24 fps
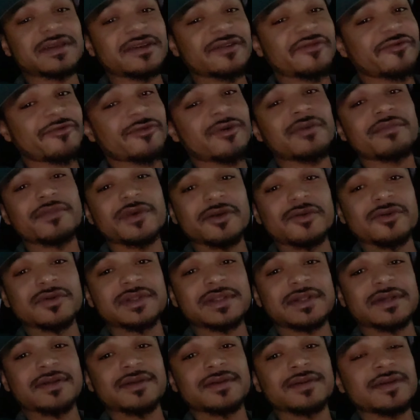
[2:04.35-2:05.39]
He's from
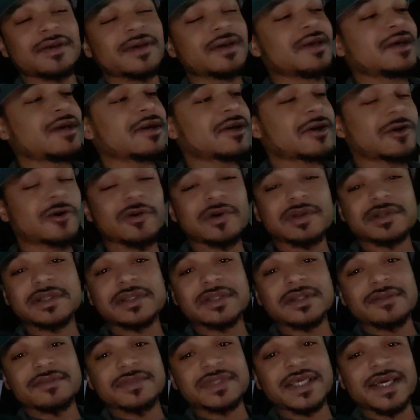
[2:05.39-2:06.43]
Houston. Going to
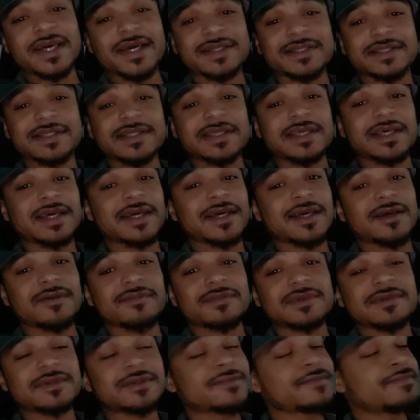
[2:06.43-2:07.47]
them Texan
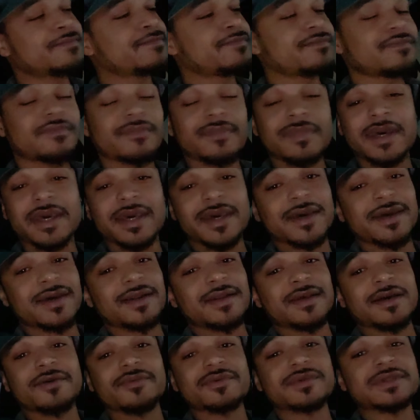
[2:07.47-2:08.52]
games, man,
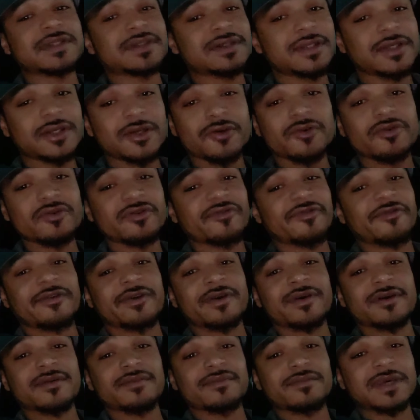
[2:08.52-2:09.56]
that was huge for
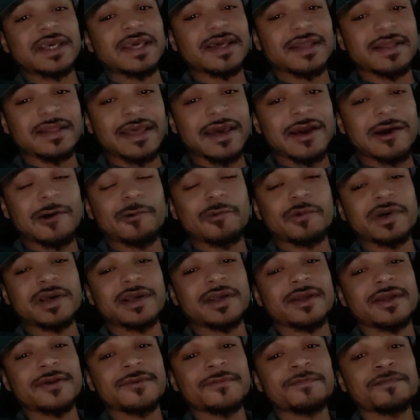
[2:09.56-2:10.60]
him, getting that
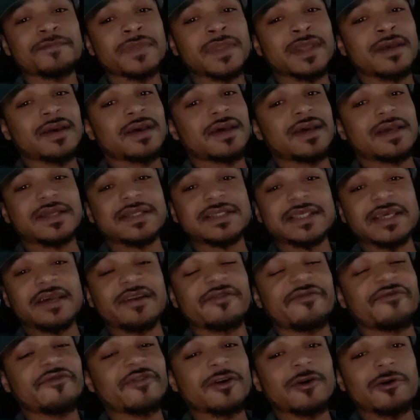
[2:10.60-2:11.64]
win. He said
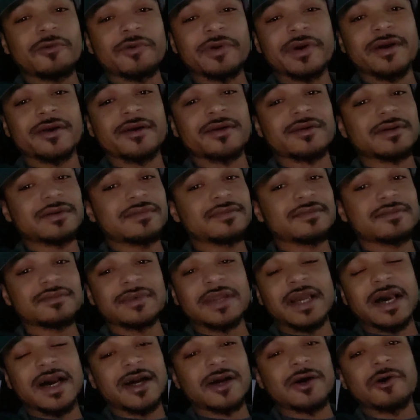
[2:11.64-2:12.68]
it felt weird
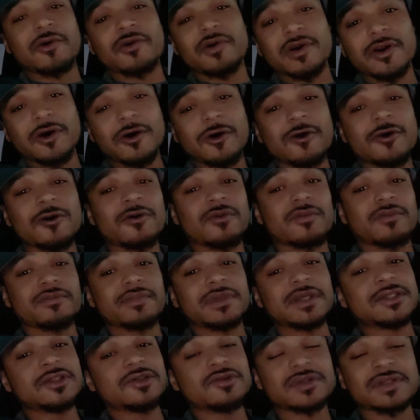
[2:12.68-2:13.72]
not going home.
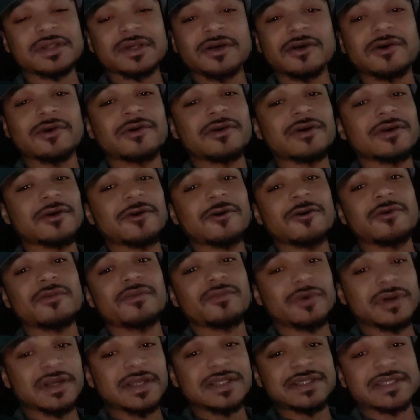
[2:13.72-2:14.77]
He's used to going
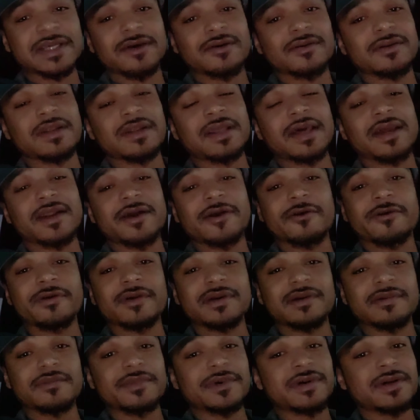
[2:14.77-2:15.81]
home when he's out in that
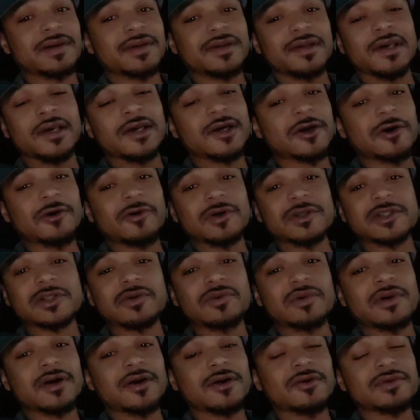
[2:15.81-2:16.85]
area. But going
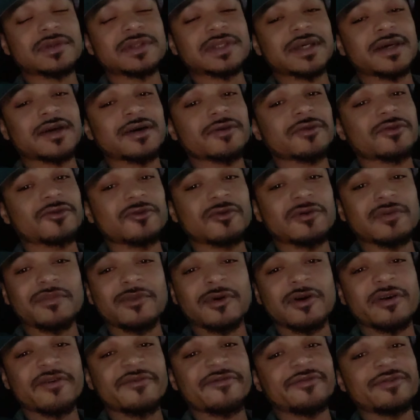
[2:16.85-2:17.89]
to a hotel threw him
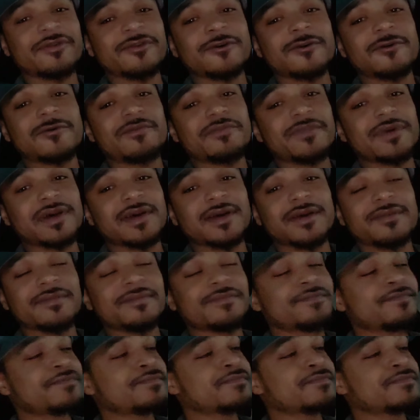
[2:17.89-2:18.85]
off a little bit.